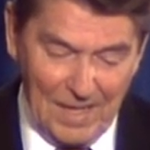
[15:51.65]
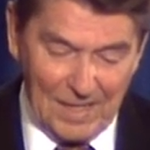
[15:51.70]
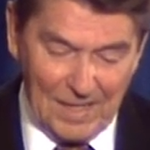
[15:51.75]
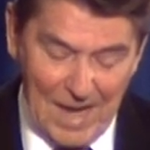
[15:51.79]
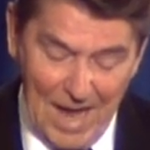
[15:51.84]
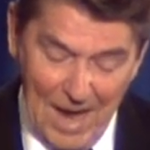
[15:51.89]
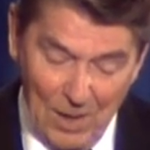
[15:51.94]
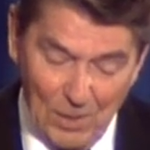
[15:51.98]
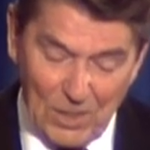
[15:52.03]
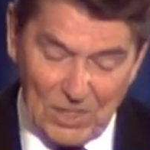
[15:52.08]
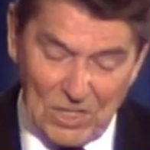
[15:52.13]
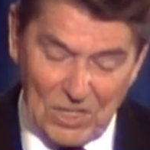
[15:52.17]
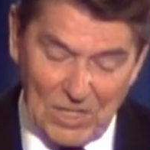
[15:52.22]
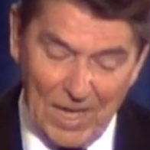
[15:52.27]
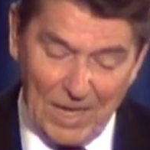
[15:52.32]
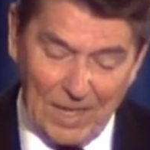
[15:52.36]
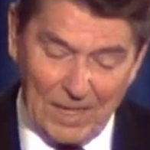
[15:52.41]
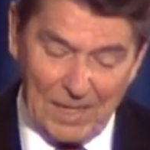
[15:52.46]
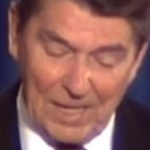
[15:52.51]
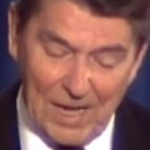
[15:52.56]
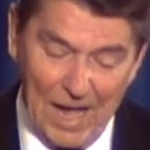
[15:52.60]
Now the
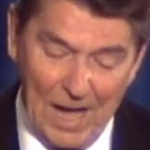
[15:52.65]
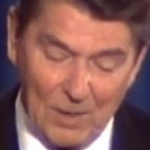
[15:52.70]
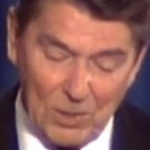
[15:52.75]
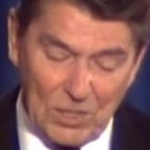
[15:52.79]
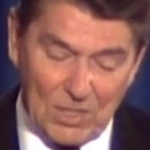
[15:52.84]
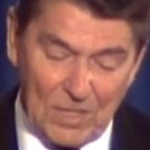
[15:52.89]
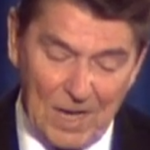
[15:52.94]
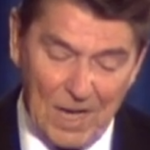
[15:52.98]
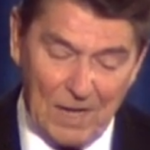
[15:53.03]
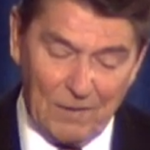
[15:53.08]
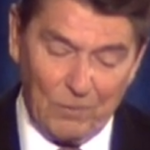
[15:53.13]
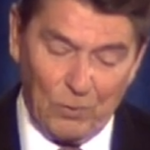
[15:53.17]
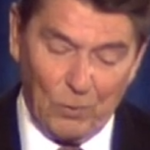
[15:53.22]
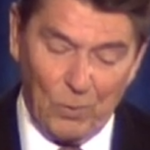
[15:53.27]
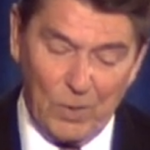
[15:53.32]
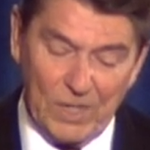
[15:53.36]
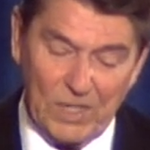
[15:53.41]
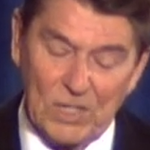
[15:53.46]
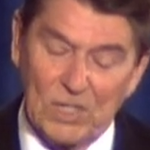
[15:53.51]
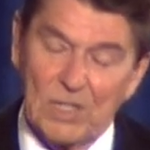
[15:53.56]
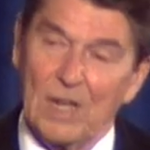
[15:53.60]
Senate and House
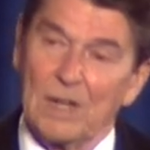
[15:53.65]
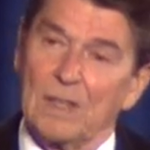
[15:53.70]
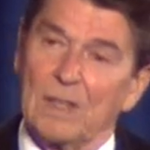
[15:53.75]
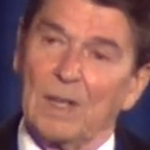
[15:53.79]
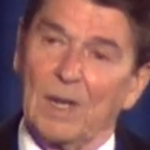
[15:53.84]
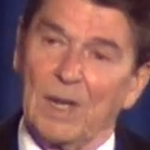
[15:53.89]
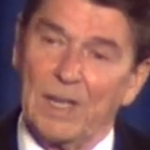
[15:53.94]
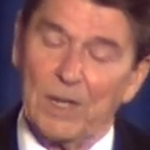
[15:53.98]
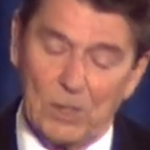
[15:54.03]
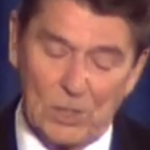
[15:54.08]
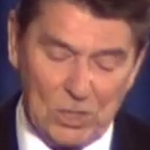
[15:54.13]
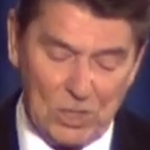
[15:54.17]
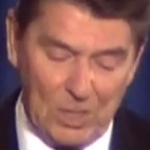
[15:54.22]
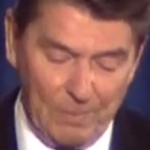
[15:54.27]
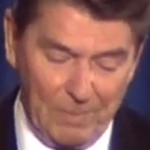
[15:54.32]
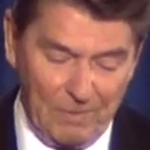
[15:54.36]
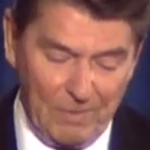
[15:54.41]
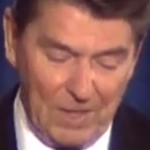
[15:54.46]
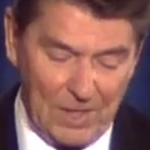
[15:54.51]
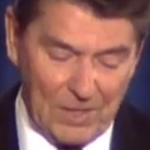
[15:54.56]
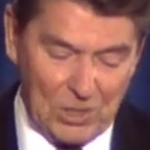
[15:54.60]
conferees, under the
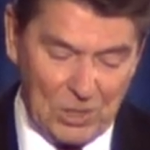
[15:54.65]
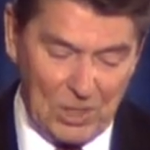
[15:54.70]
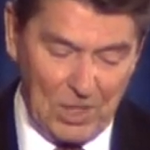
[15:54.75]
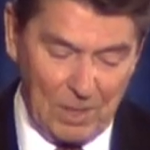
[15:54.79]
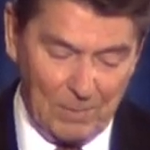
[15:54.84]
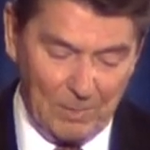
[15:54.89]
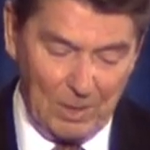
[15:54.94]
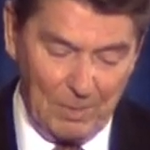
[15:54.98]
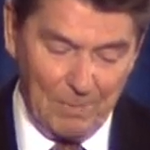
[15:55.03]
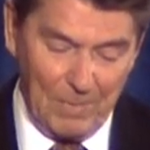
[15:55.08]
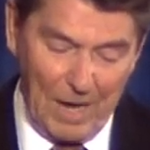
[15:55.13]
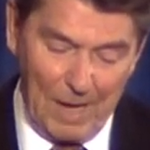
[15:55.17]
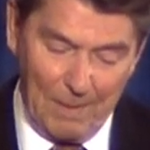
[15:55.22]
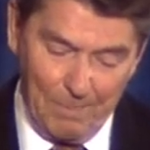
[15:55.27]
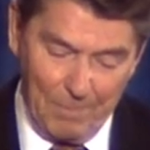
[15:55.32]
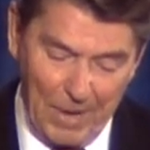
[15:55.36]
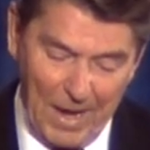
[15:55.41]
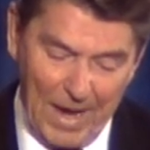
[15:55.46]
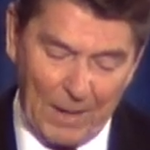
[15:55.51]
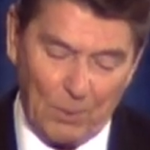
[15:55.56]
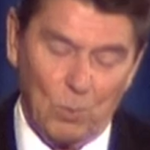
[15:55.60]
leadership of their chairman,
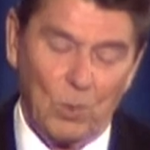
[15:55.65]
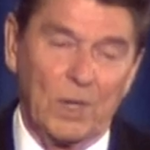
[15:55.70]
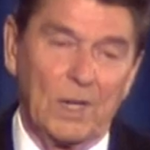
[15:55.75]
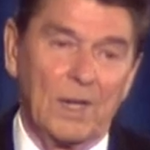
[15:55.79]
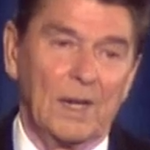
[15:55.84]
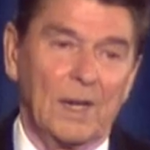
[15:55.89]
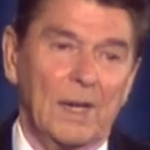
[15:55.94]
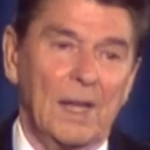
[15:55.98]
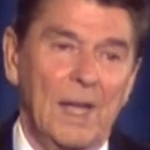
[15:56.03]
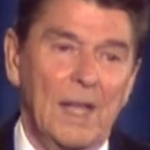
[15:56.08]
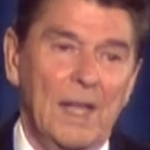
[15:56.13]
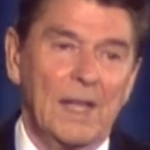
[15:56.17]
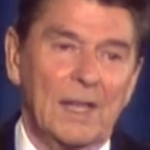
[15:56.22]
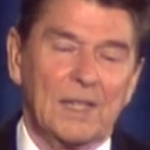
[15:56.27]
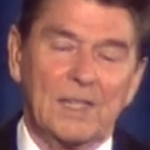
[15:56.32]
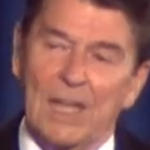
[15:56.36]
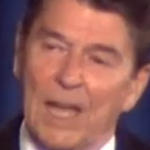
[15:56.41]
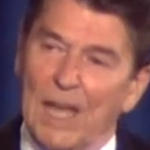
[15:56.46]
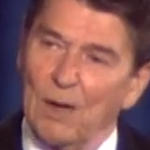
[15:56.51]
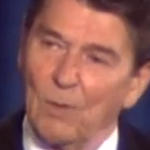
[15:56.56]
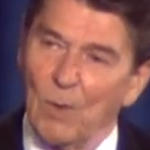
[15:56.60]
Bob Packwood and
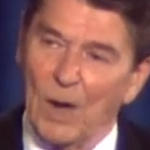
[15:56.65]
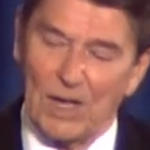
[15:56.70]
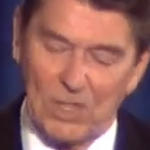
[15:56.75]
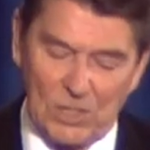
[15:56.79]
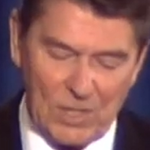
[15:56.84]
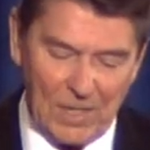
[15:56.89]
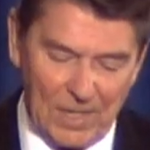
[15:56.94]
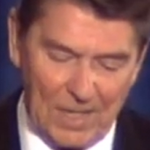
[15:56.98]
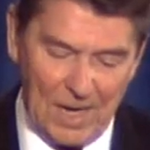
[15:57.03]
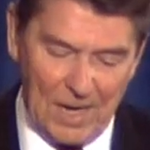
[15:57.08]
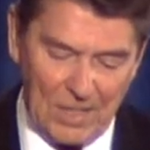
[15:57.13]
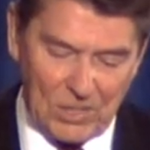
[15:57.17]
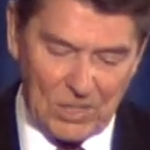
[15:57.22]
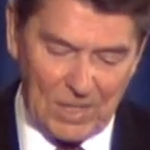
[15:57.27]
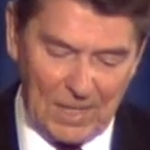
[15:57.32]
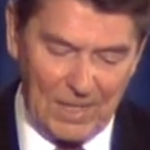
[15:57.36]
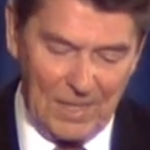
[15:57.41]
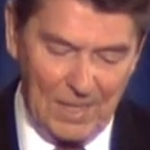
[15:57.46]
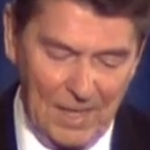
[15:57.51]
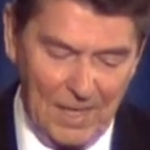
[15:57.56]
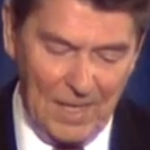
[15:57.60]
Dan
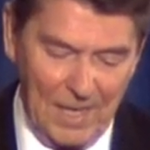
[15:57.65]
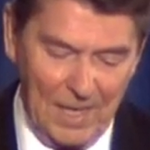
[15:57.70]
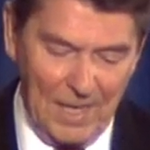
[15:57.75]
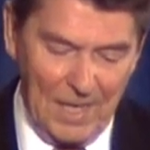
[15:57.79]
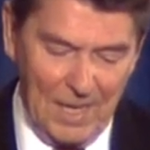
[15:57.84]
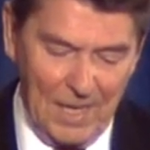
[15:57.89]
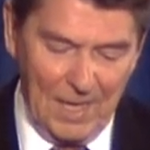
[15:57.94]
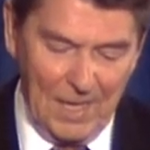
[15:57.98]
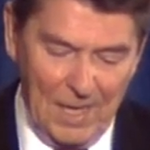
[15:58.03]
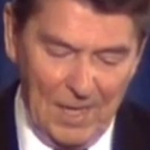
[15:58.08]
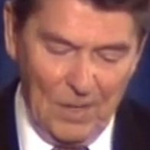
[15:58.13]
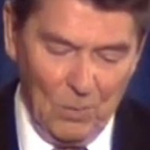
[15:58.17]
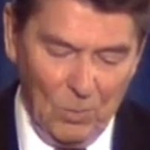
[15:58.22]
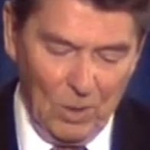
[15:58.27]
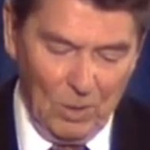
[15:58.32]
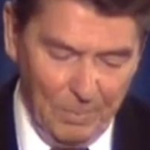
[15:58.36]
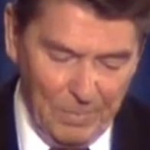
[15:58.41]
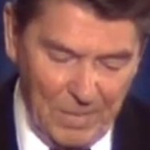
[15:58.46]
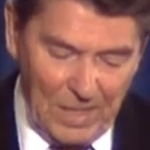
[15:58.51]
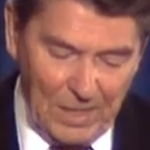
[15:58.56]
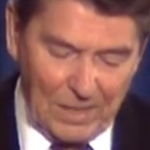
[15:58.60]
Rostenkowski,
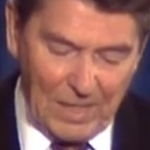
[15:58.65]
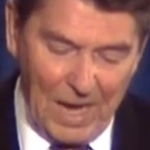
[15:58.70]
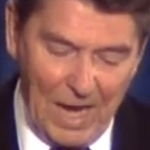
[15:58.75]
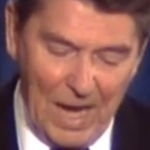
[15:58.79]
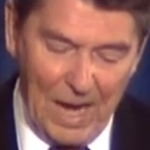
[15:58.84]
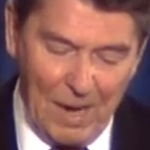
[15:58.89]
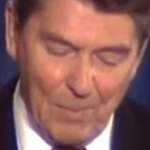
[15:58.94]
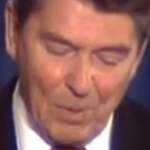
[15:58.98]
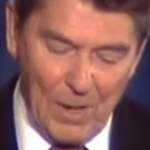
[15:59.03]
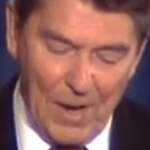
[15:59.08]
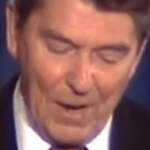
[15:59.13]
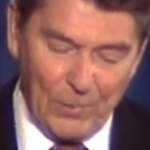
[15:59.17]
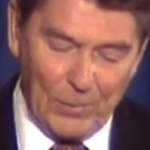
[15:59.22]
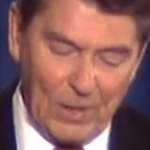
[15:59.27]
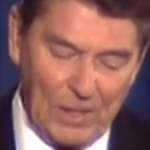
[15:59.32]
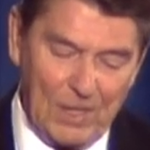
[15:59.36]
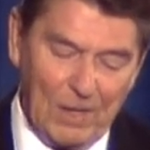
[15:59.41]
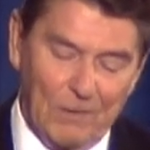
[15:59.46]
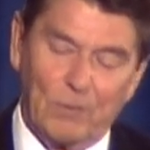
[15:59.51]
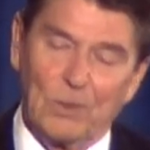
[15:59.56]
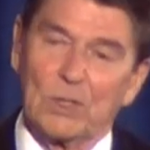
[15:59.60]
will meet to hammer out the
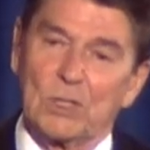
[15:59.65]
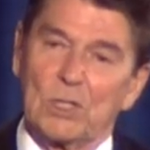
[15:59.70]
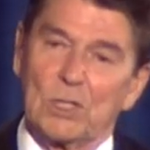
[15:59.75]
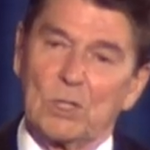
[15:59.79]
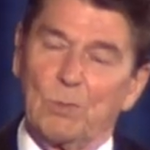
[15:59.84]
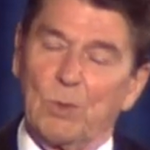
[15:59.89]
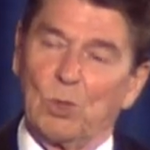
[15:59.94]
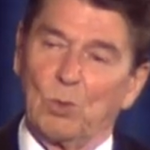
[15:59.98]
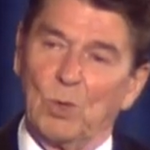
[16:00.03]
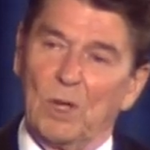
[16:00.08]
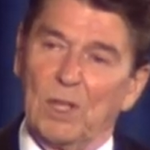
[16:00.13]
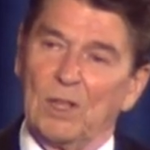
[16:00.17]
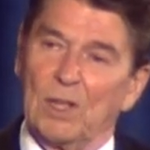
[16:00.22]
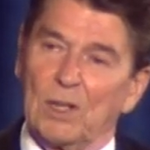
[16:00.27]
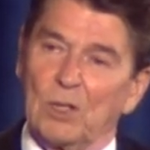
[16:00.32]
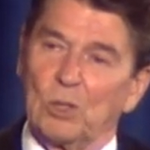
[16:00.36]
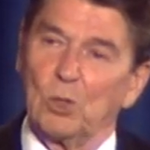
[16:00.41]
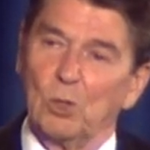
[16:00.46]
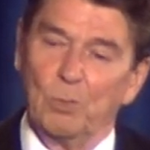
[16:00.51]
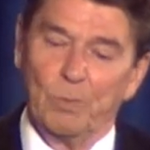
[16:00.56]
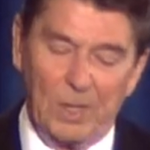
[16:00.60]
differences between their
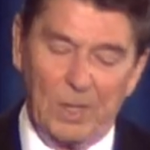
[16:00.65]
two